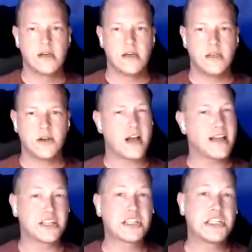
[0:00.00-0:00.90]
You're
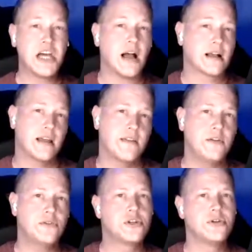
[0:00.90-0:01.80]
kind of stuck if
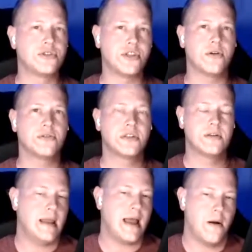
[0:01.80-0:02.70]
you choose those.
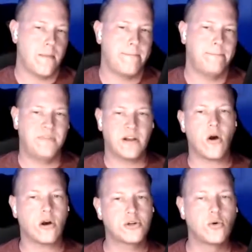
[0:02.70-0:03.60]
Now, there
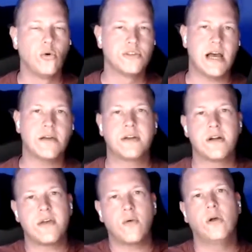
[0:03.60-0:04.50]
are tools out
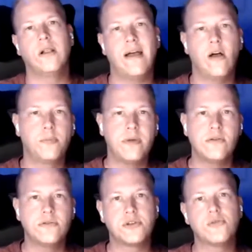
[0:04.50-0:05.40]
there that will help
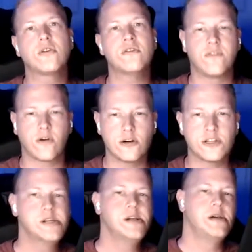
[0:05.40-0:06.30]
you to convert
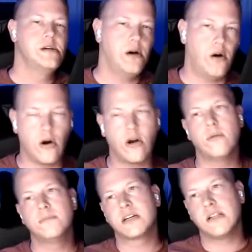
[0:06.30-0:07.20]

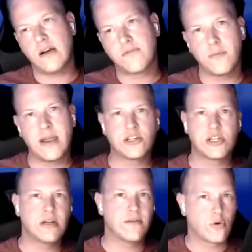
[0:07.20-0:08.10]
ARM to
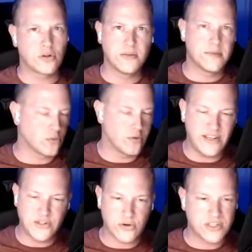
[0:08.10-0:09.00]
CloudFormation. Of course, some of the
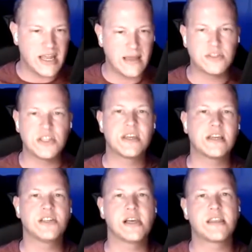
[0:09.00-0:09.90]
resource names and
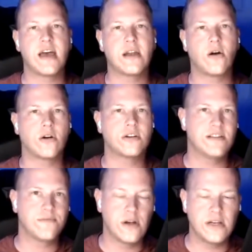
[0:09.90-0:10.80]
things like that are
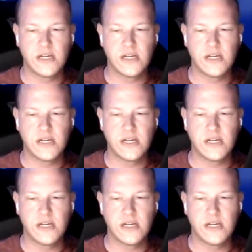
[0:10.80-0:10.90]
different.